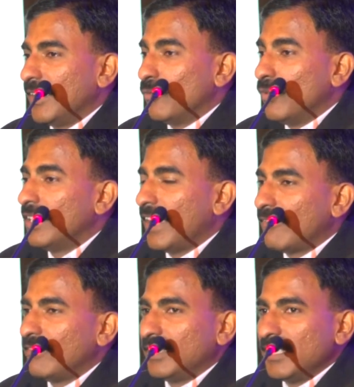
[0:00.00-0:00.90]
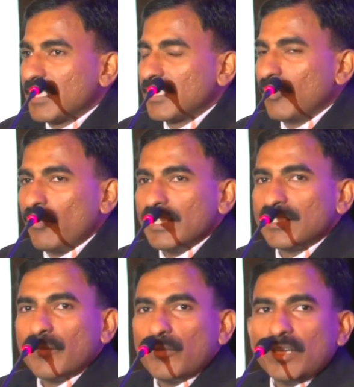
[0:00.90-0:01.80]
They will have litigation. The way
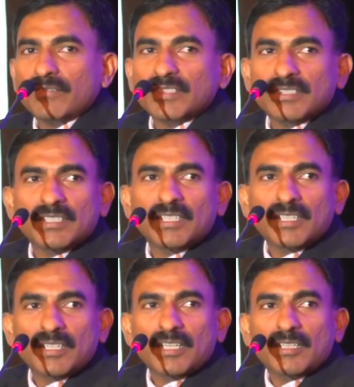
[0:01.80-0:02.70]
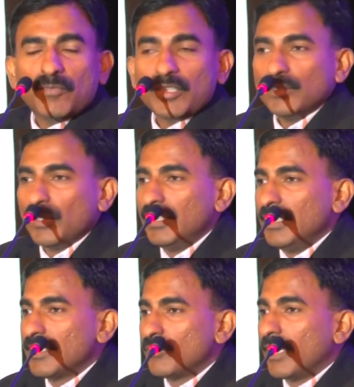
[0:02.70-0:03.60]
Singapore, after more than
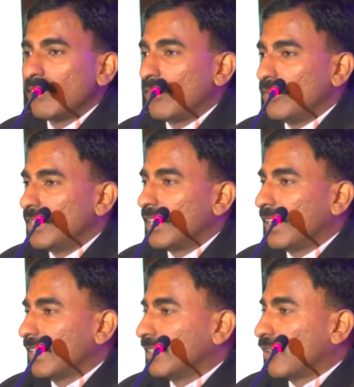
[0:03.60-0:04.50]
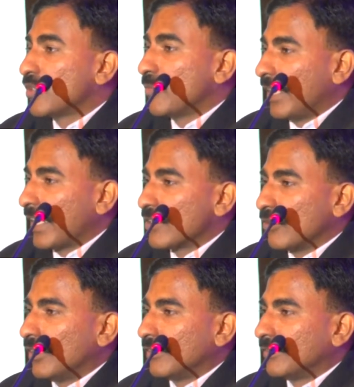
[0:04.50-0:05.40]
20 years, we have our legal act and consumer act and
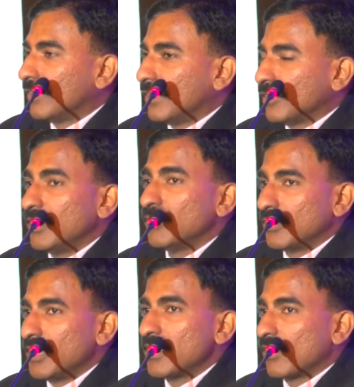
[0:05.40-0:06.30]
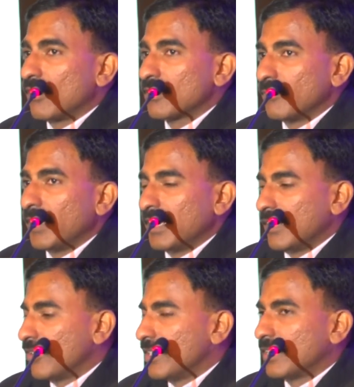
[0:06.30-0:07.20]
so on. So this will change across many
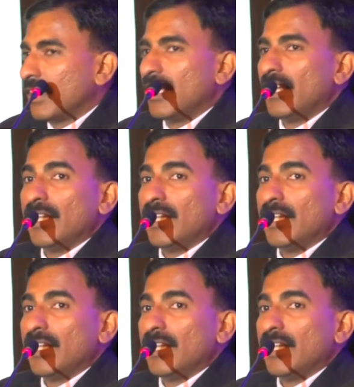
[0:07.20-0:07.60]
countries.